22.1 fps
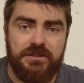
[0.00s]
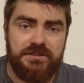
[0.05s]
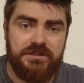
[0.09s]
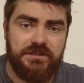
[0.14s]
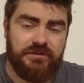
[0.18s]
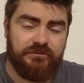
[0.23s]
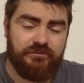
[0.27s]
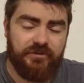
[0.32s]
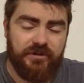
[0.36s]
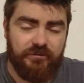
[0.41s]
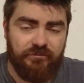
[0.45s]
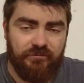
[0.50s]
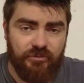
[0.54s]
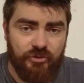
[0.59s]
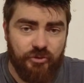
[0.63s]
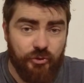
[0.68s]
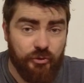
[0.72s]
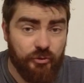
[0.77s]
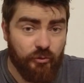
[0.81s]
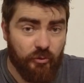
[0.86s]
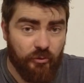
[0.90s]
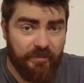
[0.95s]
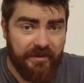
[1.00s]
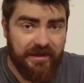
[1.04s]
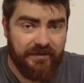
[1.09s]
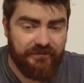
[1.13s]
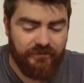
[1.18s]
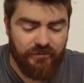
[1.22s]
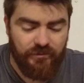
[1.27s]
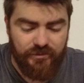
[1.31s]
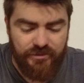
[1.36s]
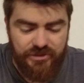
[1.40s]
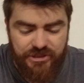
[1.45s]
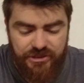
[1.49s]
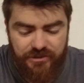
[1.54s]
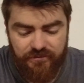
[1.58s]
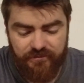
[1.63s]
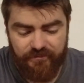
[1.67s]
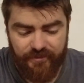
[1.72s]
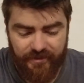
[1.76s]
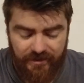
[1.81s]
suffering from good or bad fortune.